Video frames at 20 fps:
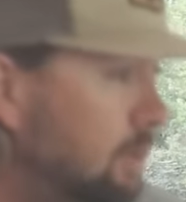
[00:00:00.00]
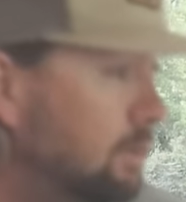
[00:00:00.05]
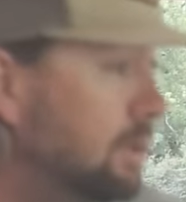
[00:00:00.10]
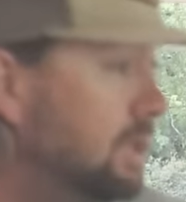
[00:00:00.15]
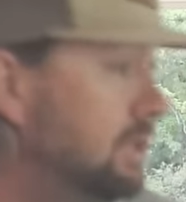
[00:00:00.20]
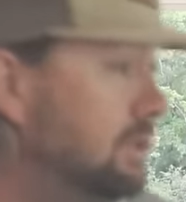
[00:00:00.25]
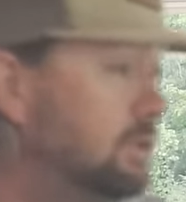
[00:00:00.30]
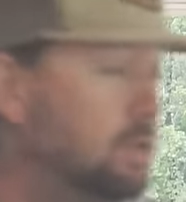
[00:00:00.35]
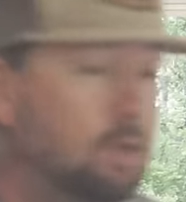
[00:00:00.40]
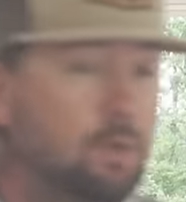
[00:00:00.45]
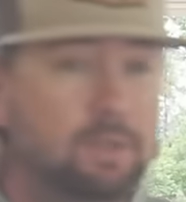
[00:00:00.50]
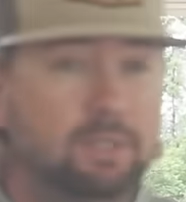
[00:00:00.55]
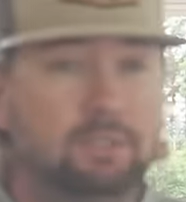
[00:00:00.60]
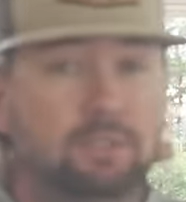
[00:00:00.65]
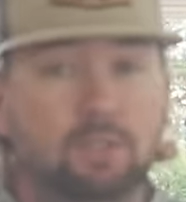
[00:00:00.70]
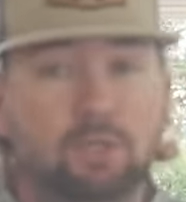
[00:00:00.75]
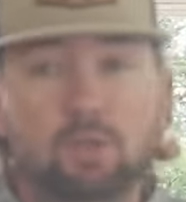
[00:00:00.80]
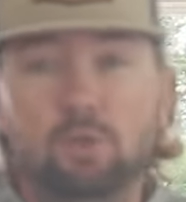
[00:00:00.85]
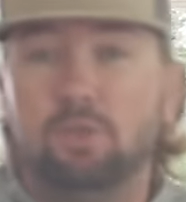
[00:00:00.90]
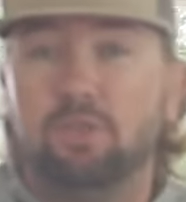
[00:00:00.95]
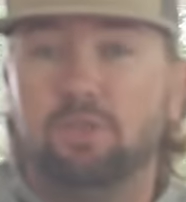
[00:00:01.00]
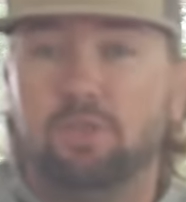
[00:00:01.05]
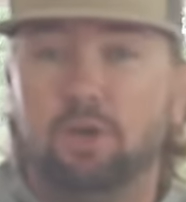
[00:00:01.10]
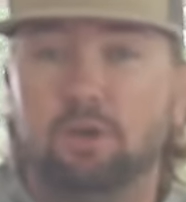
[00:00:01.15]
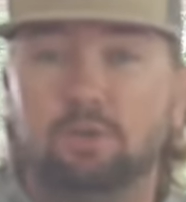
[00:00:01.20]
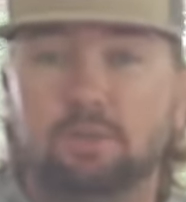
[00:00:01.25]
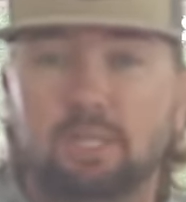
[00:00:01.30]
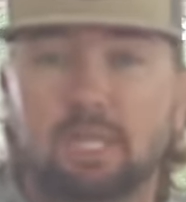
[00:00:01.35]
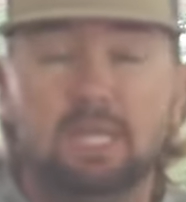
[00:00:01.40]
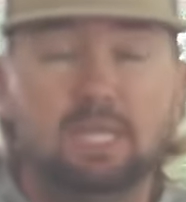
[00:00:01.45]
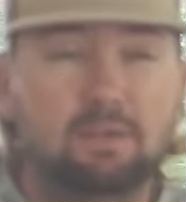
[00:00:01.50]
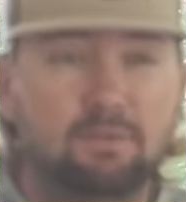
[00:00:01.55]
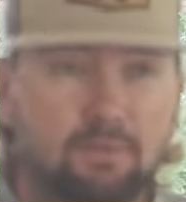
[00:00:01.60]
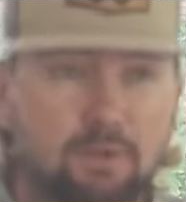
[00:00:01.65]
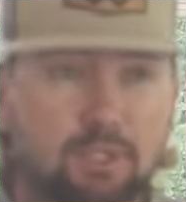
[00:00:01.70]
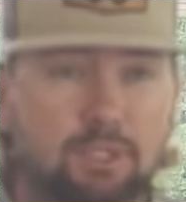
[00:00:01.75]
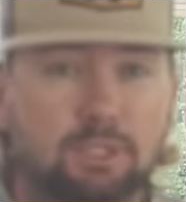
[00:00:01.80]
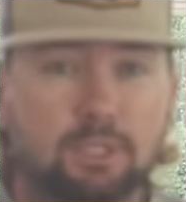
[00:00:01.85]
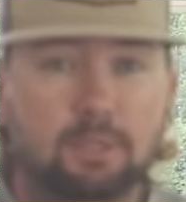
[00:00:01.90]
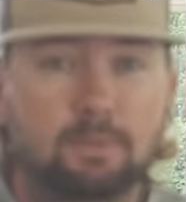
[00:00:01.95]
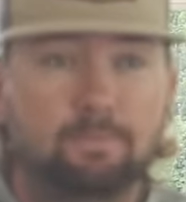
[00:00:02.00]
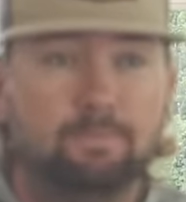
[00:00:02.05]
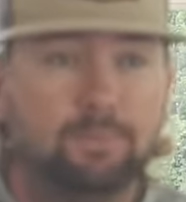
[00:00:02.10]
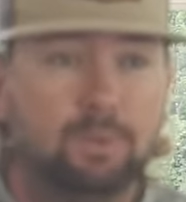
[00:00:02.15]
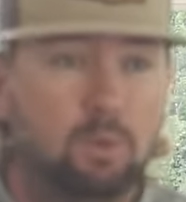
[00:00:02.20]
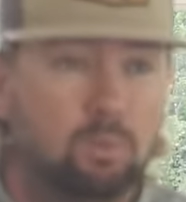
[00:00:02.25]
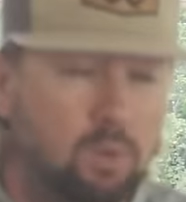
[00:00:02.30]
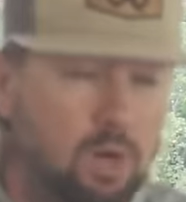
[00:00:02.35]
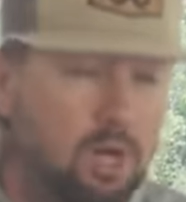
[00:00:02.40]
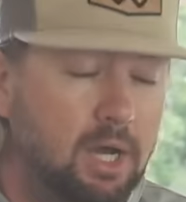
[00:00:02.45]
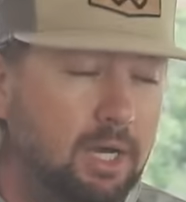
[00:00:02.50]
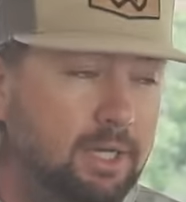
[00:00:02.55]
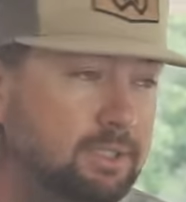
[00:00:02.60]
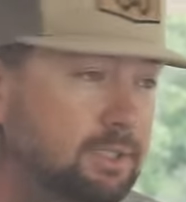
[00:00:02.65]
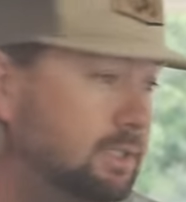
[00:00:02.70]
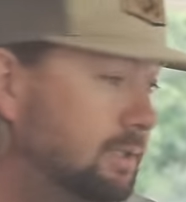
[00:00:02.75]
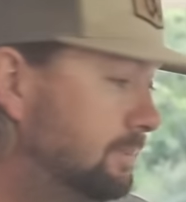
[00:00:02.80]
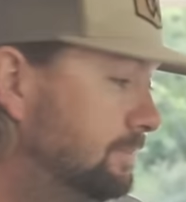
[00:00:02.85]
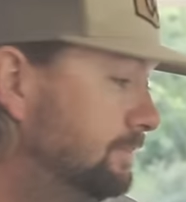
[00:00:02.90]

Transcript: thing we'll get into is the new 13 fishing rods.